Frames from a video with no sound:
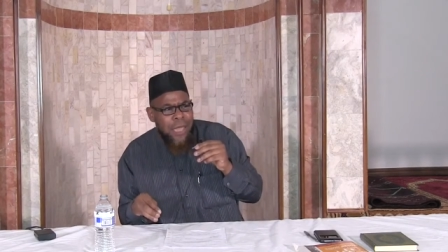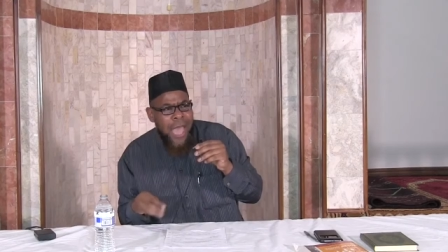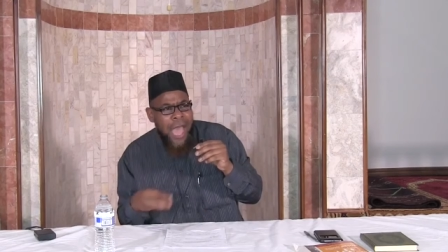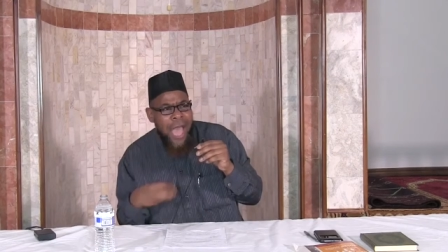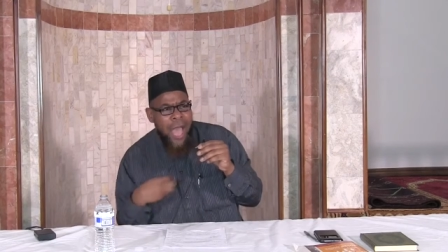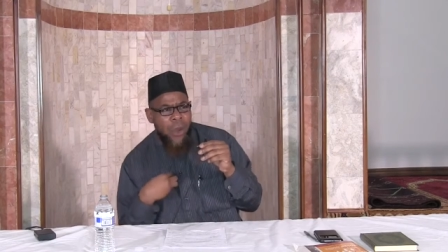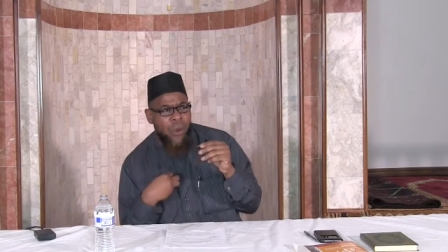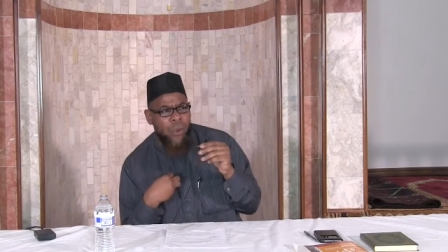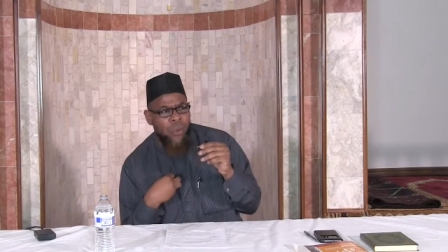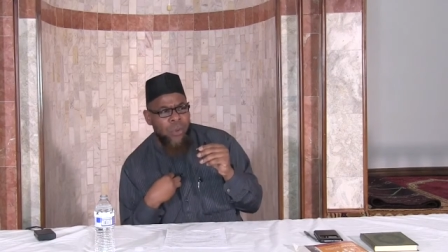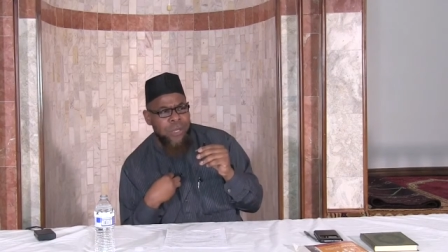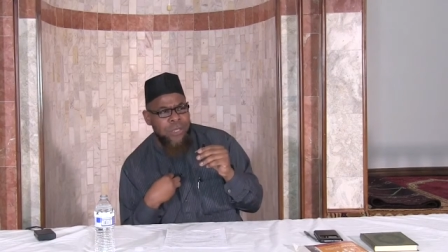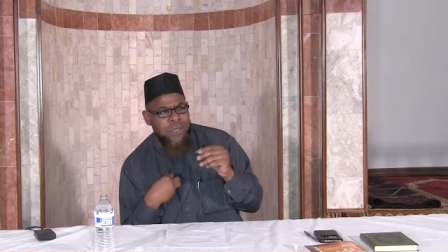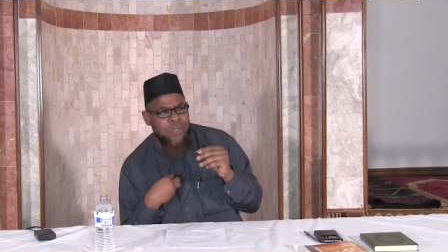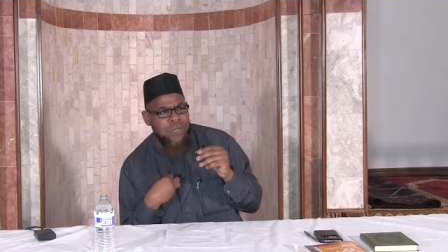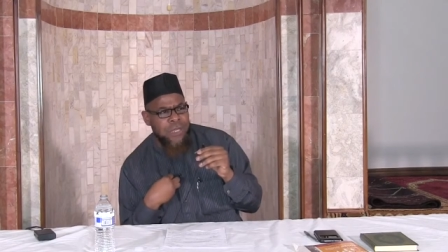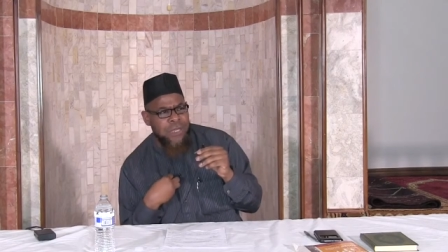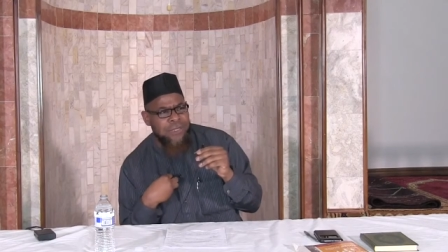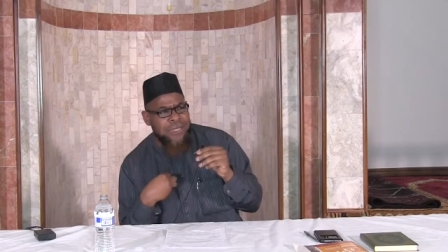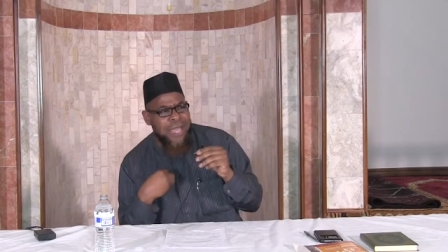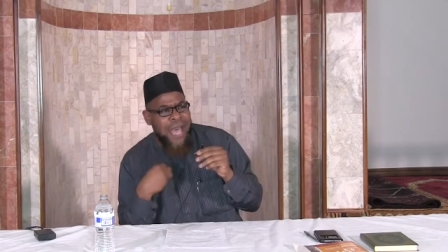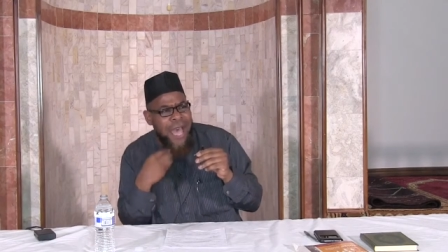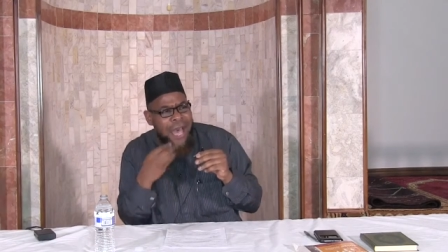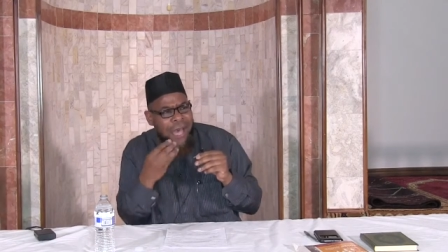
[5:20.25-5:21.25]
how was
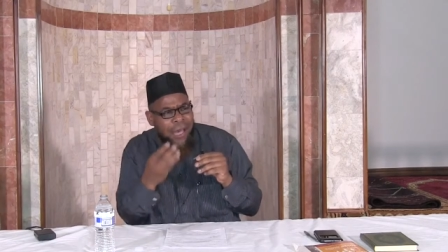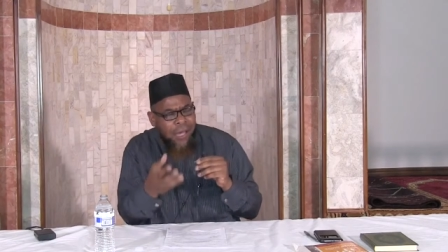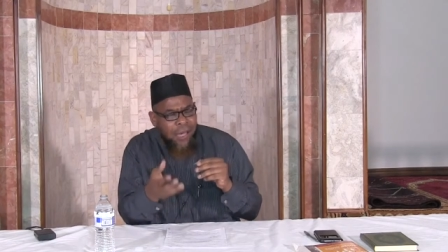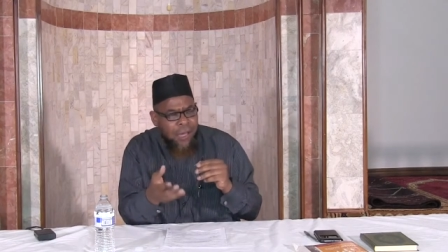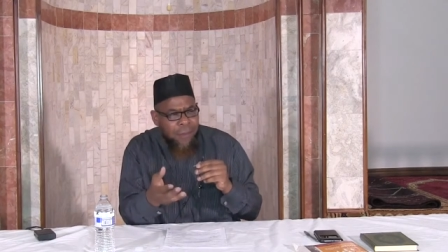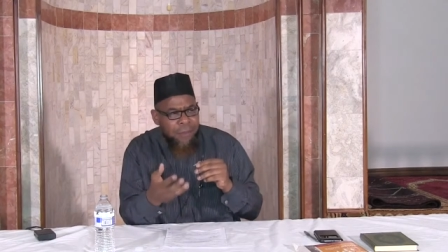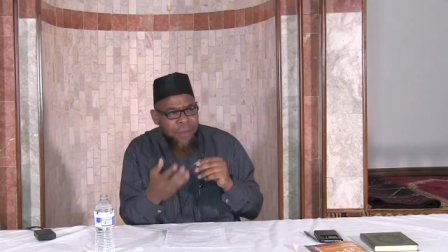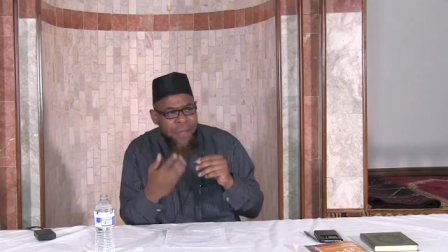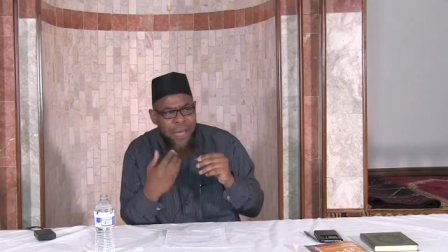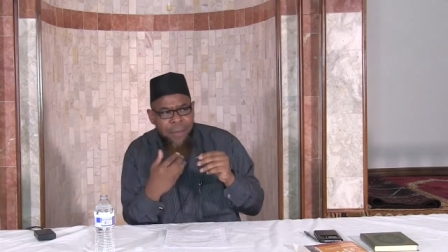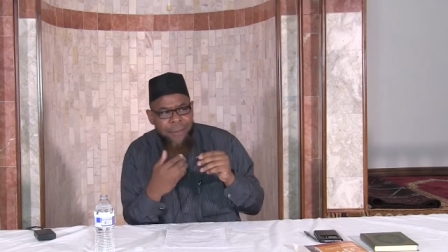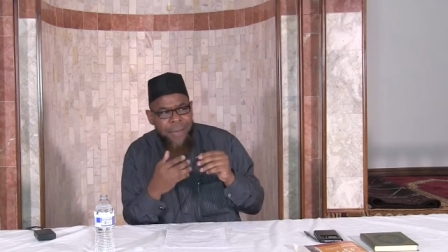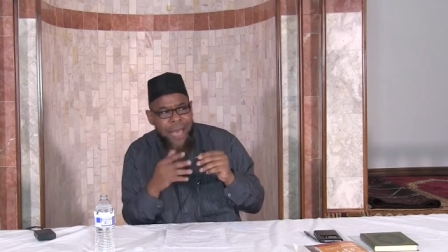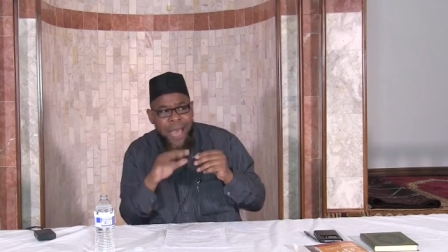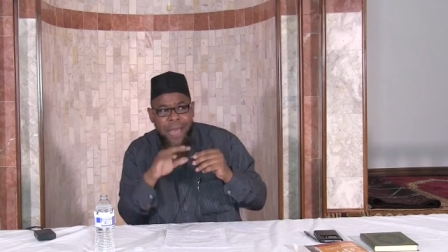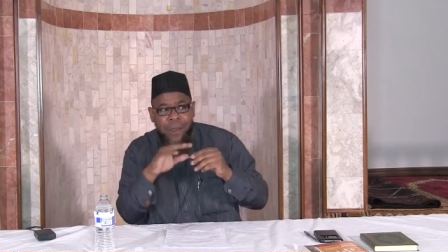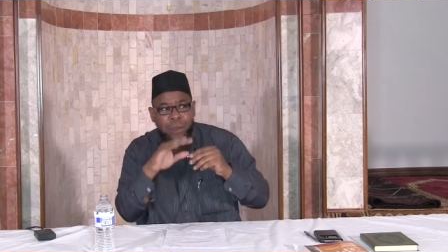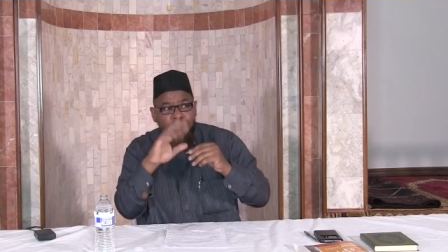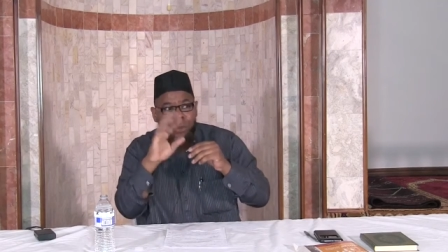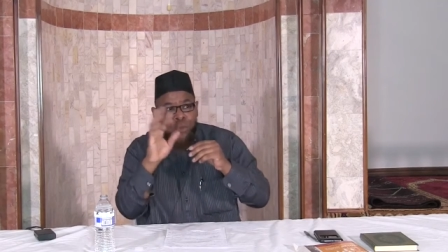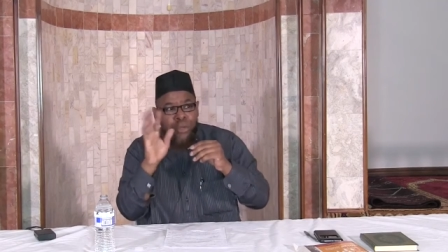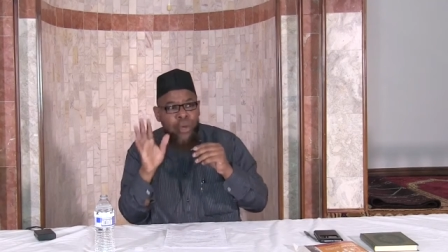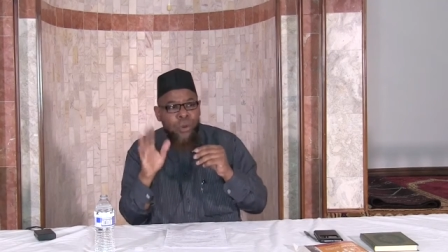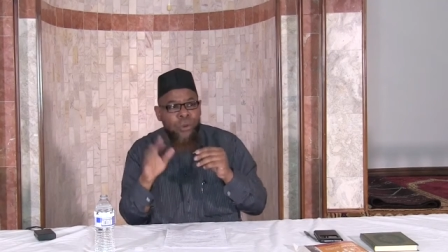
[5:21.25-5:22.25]
his upon.
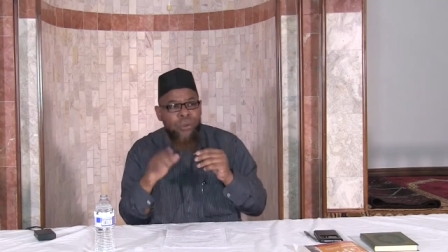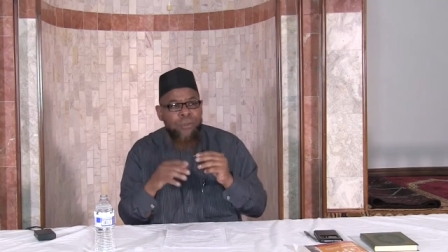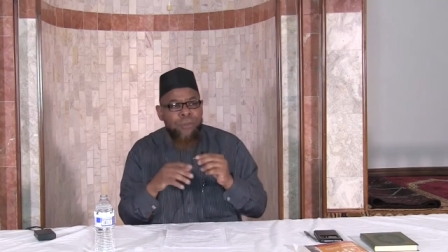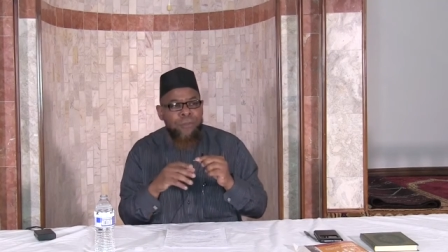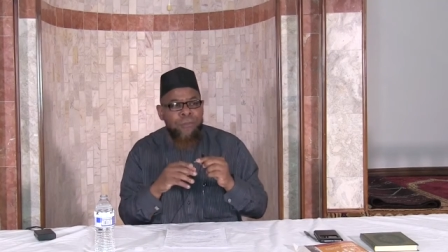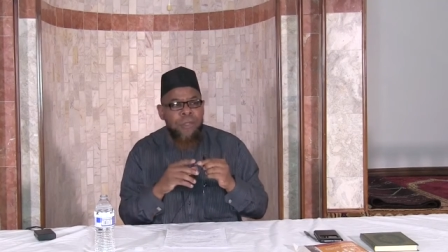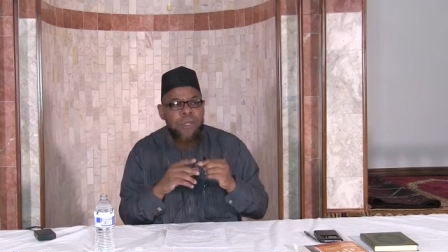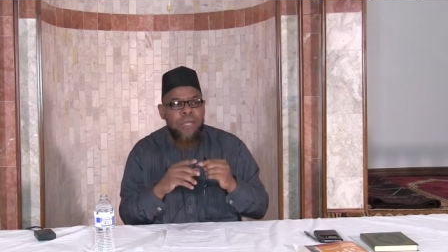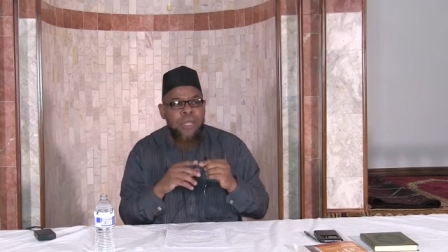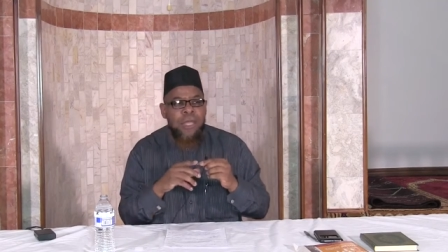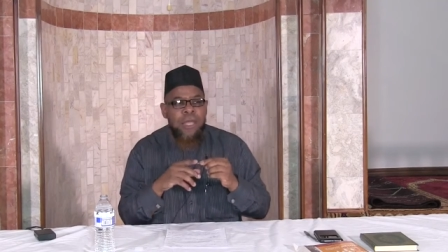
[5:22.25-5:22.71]
I don't know.